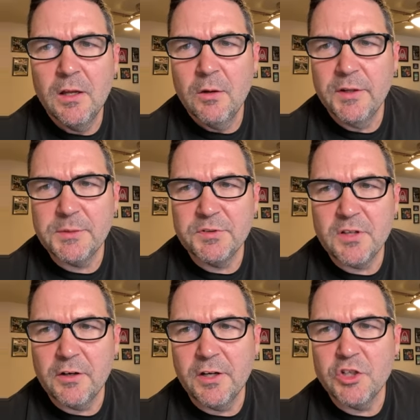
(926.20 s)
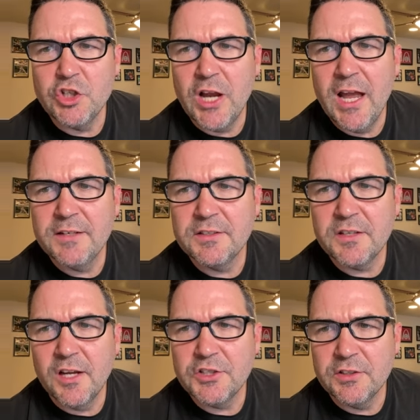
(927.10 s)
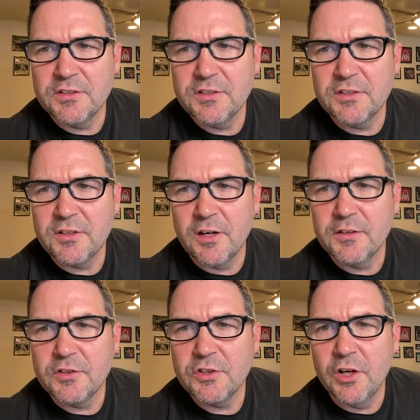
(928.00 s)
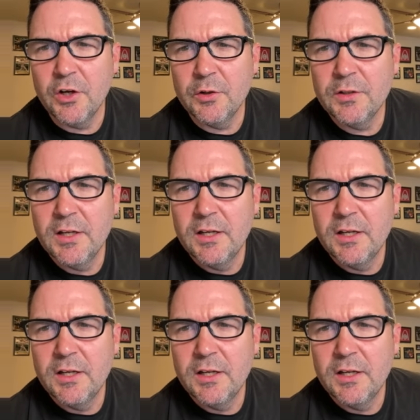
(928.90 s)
We had some Stuttering John discussions to start the show.